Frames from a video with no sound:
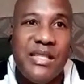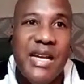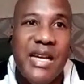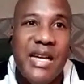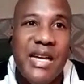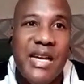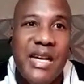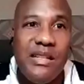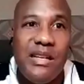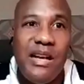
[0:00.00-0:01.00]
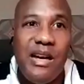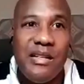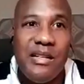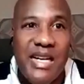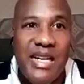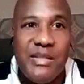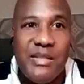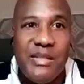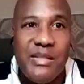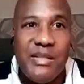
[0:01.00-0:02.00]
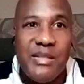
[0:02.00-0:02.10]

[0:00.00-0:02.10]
tax benefit.